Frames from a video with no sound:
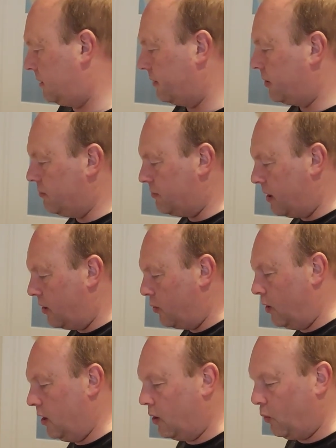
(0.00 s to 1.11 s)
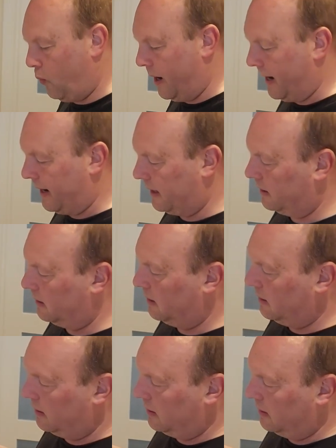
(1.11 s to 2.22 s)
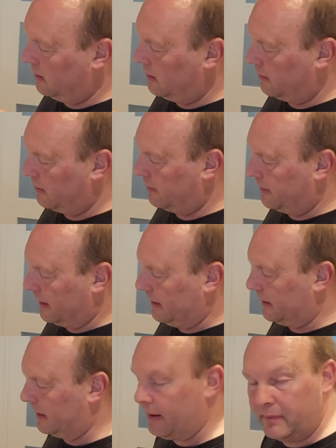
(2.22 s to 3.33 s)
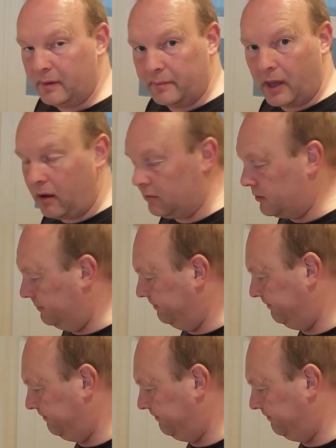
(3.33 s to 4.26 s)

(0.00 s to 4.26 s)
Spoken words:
so that you know where that little emblem goes.